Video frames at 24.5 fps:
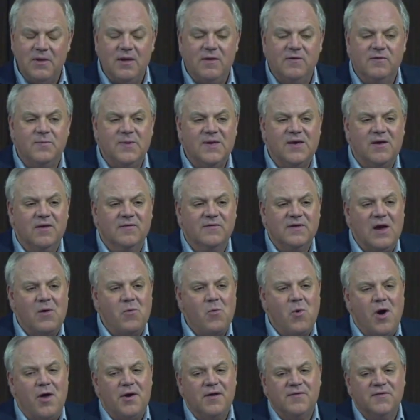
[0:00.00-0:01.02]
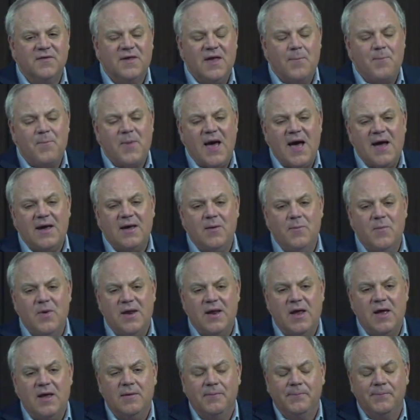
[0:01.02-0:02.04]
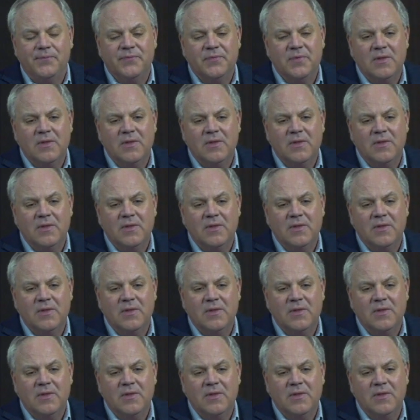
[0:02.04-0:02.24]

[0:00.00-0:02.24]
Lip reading: is because I want to step back a minute